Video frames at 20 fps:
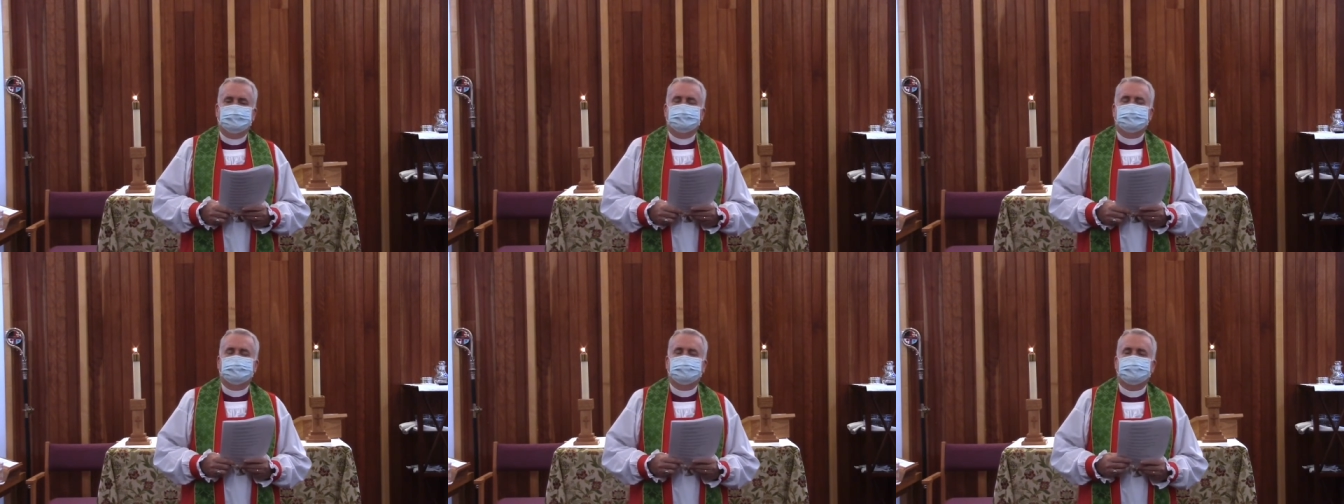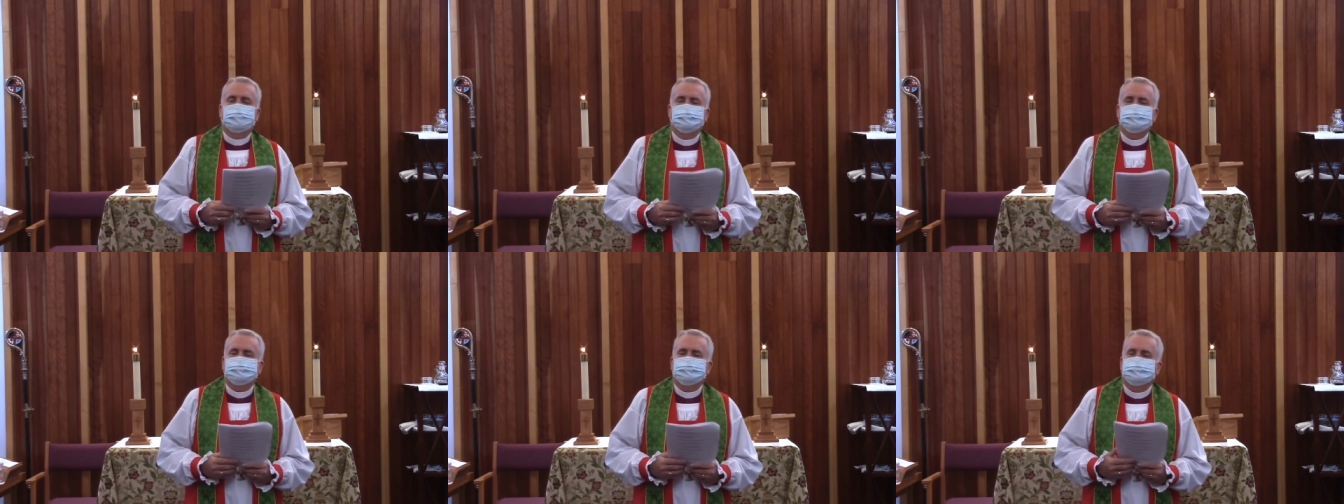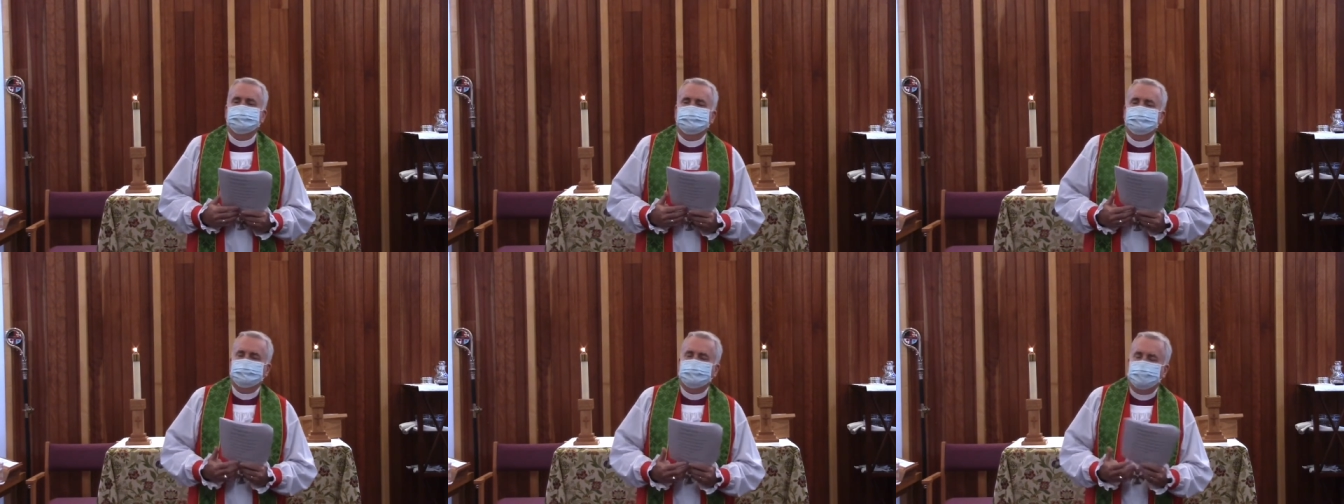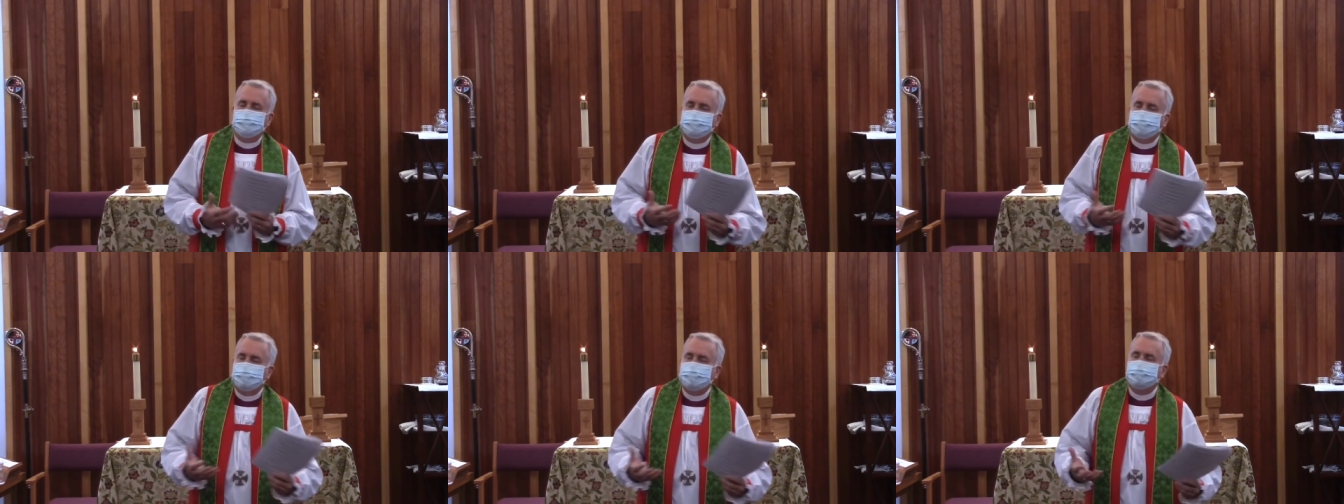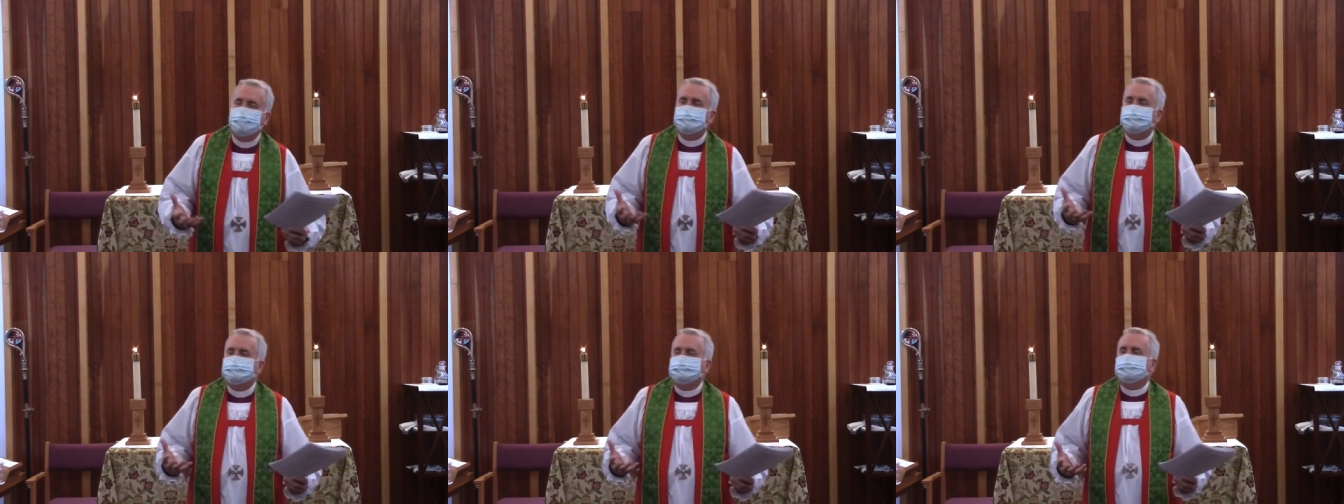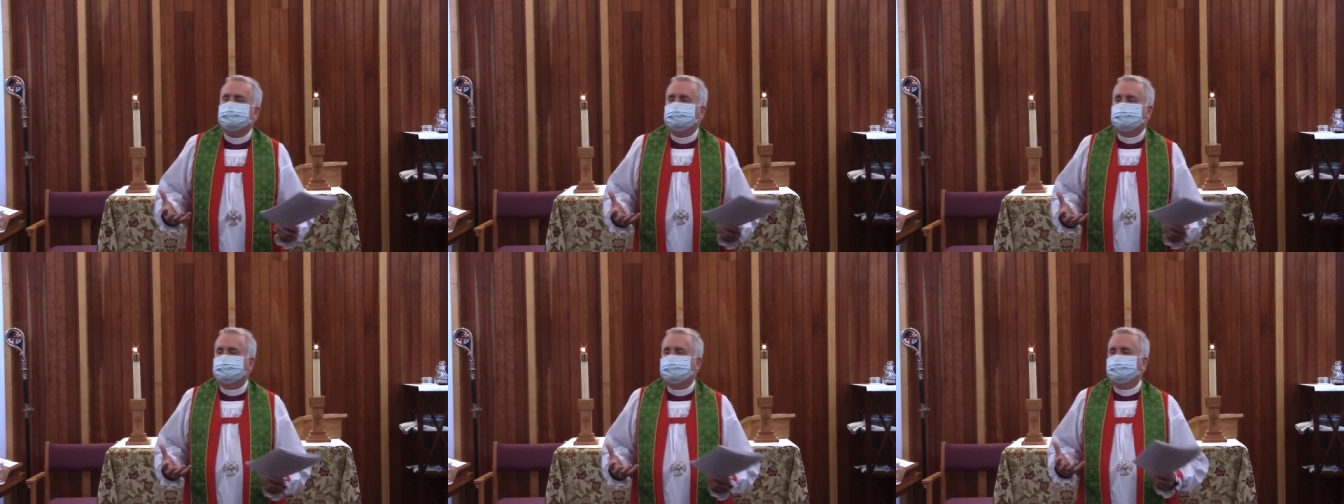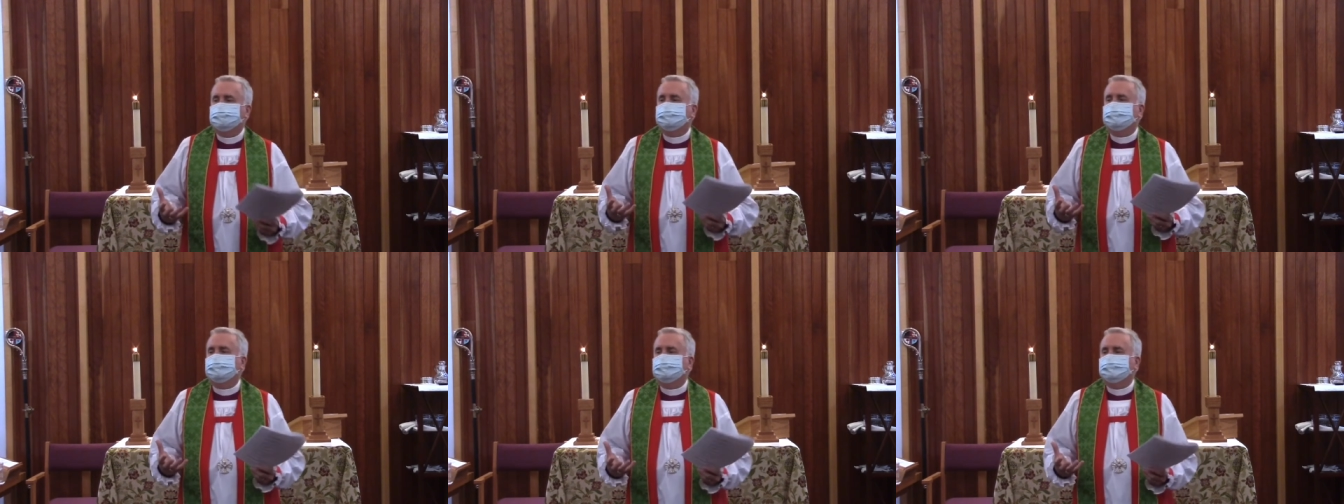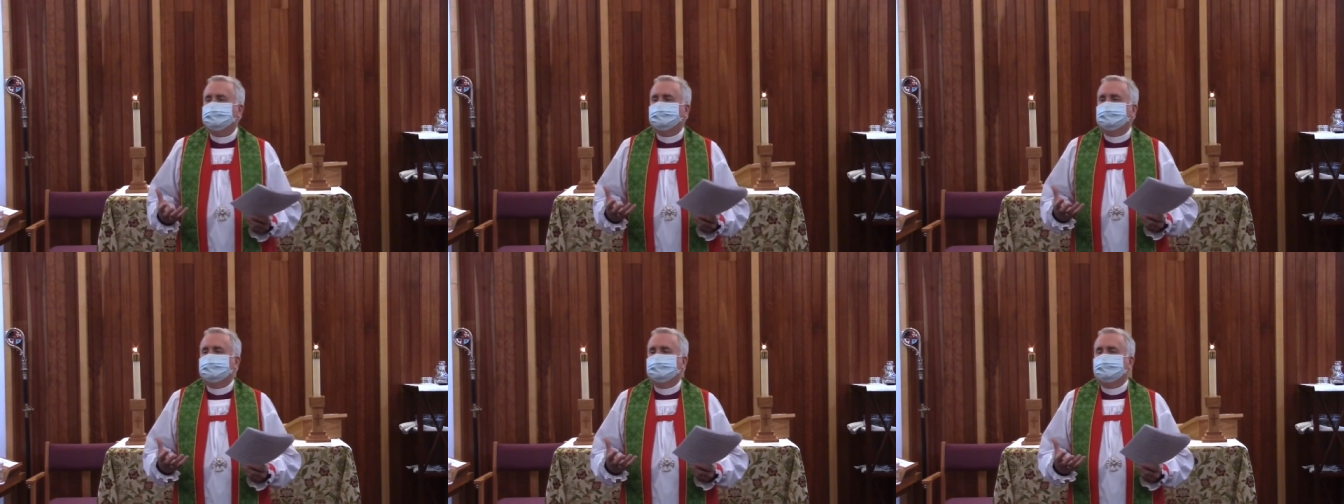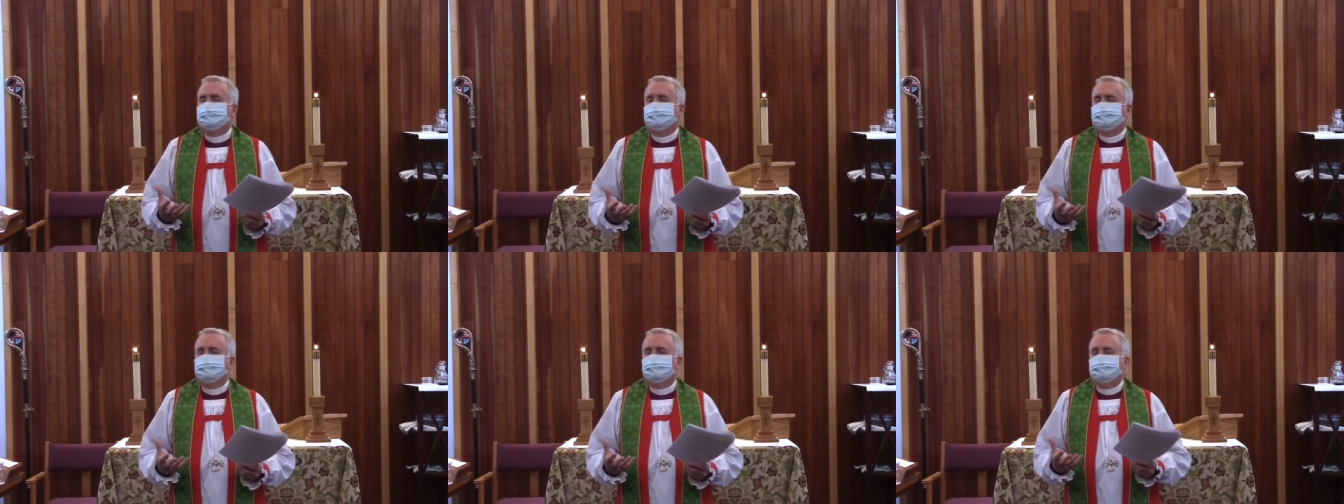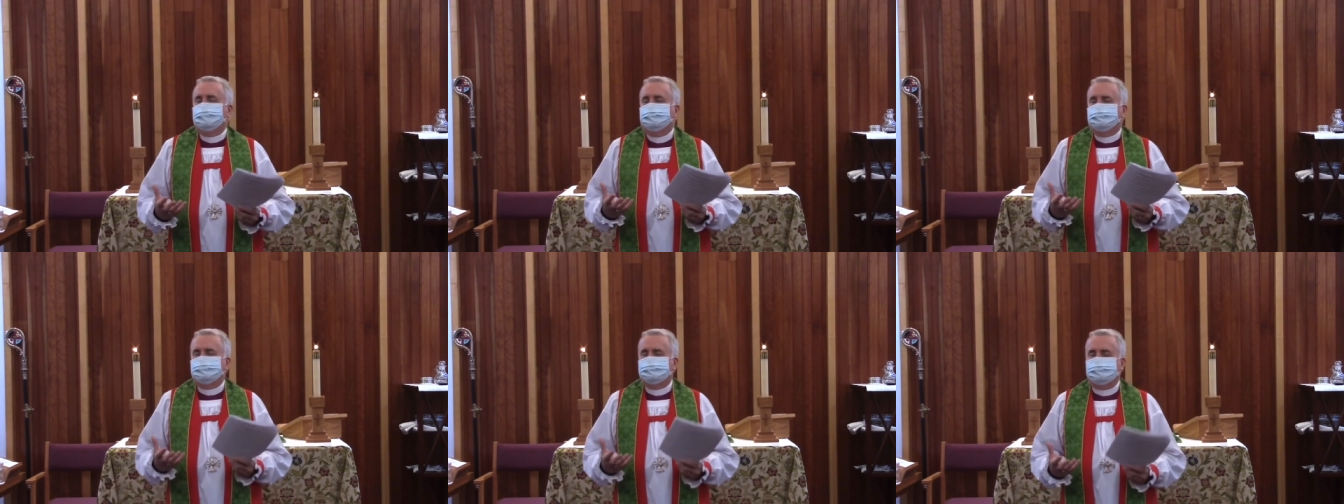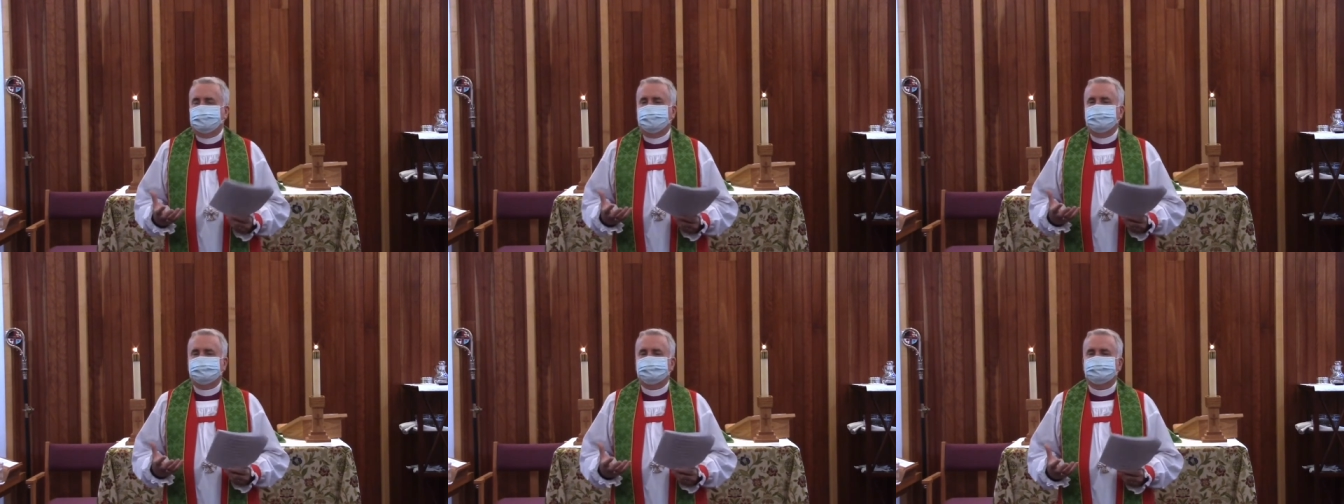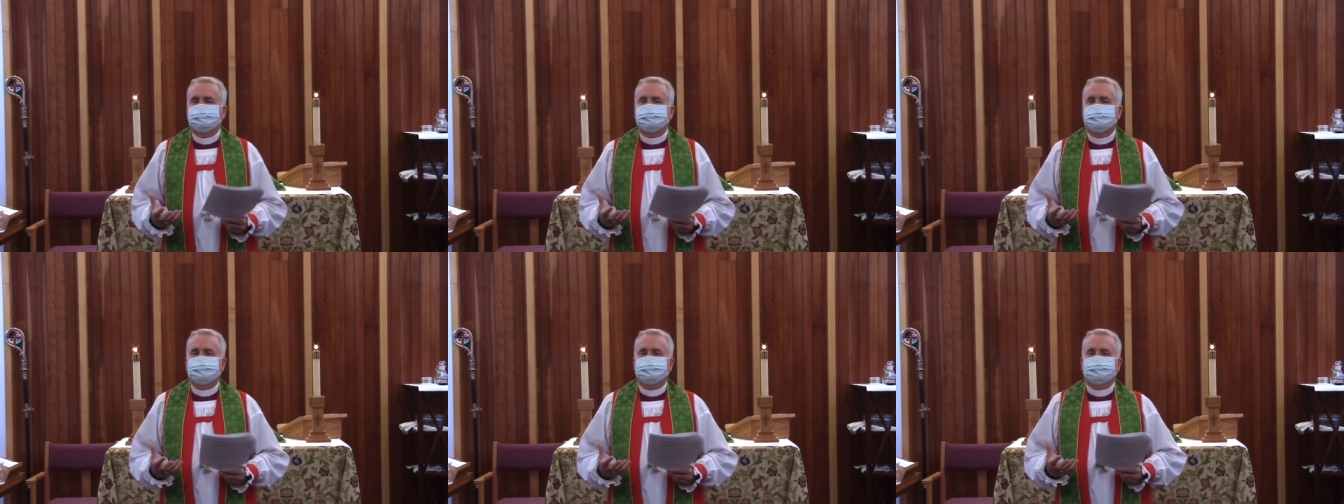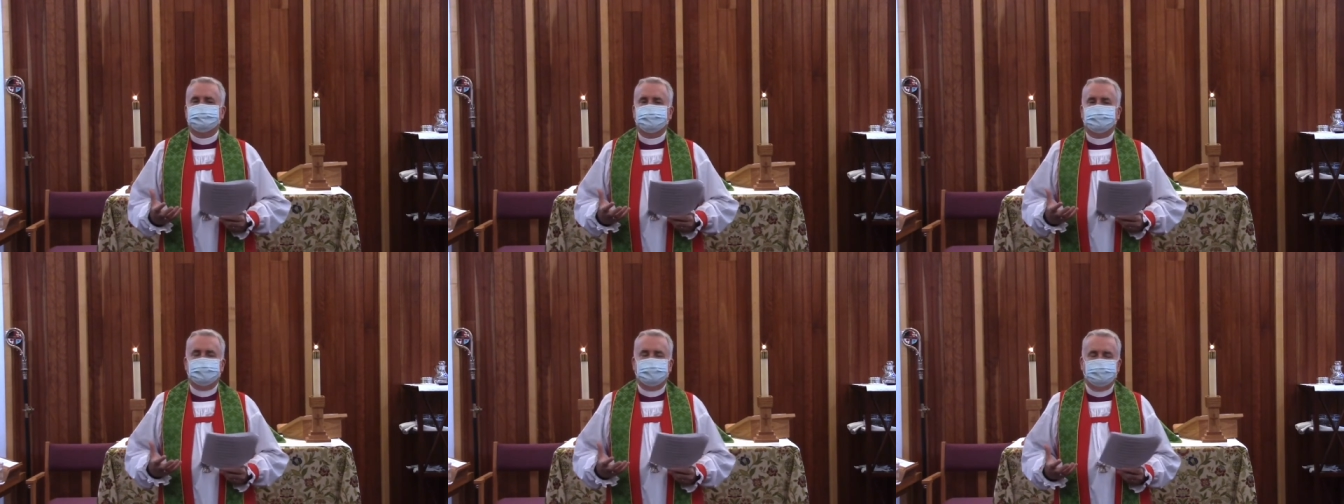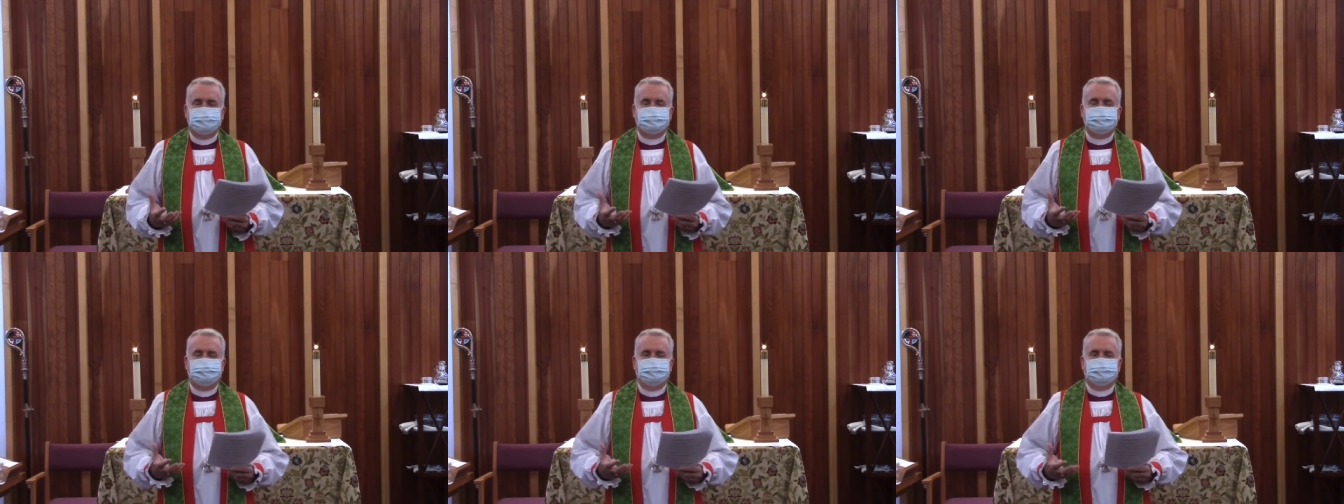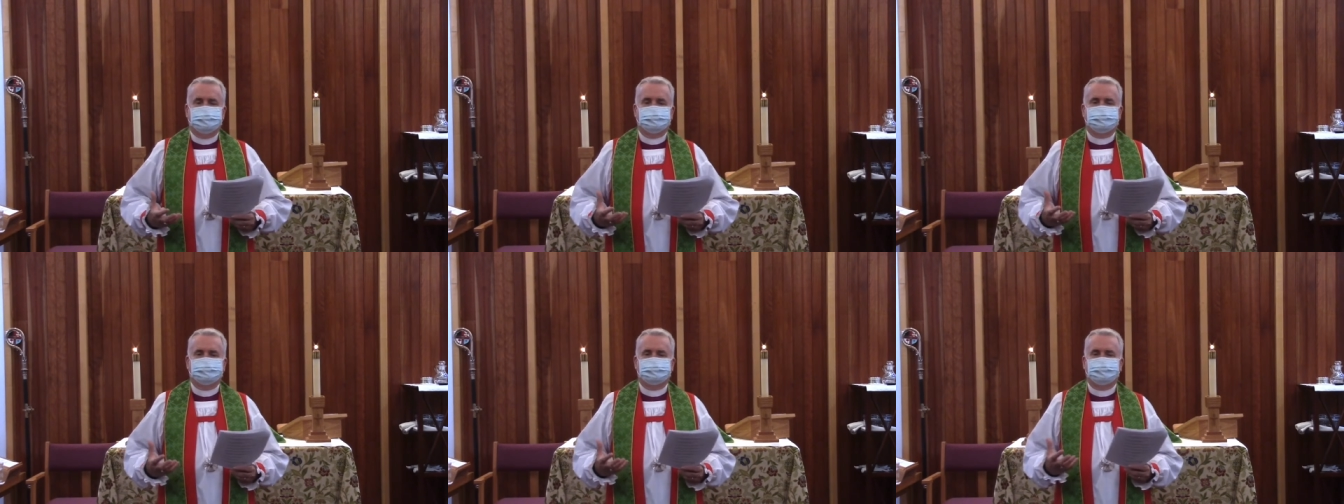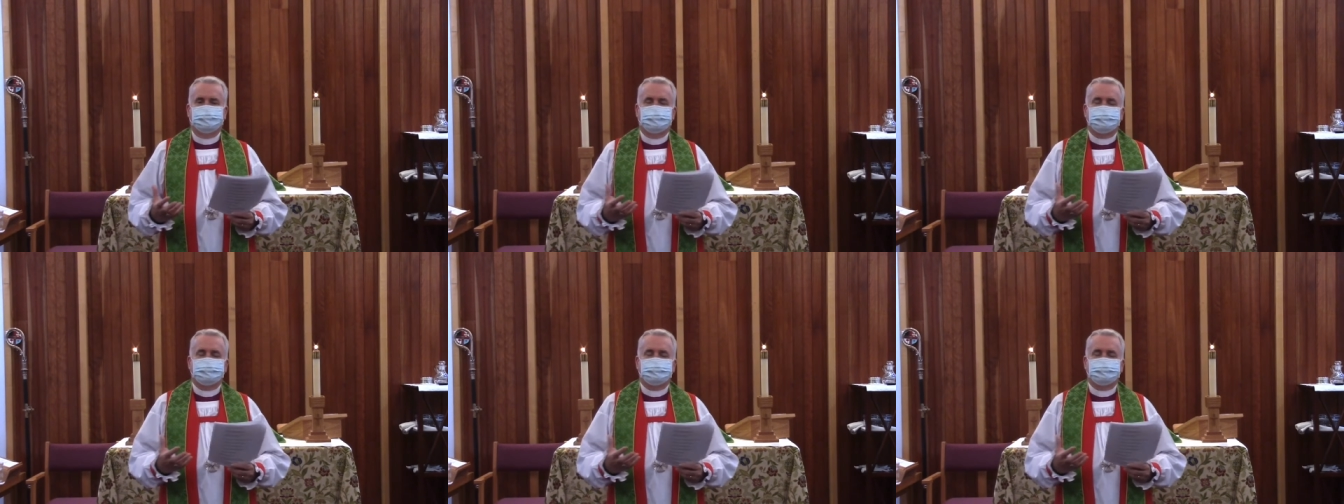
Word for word: Because without the sense of forgiveness,